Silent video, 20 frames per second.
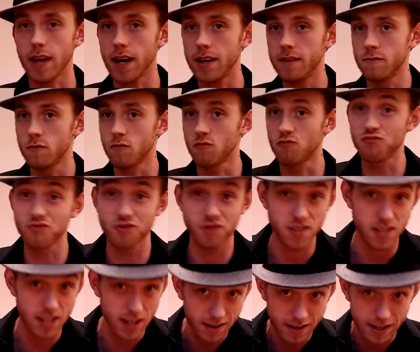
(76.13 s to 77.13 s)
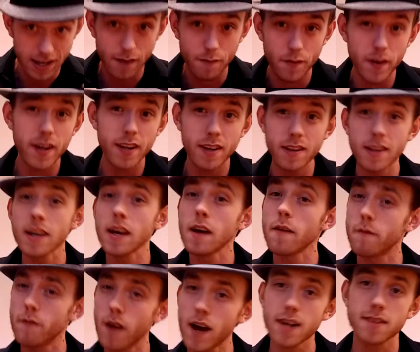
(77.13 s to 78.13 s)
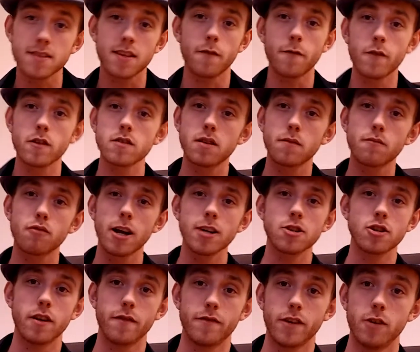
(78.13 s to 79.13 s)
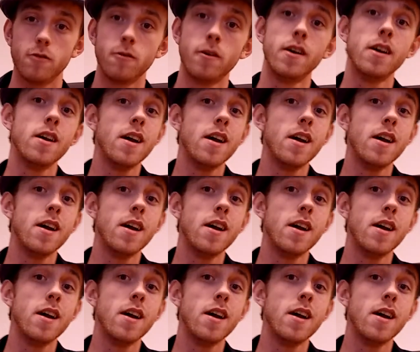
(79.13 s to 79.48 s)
that significantly affects their first impression of you.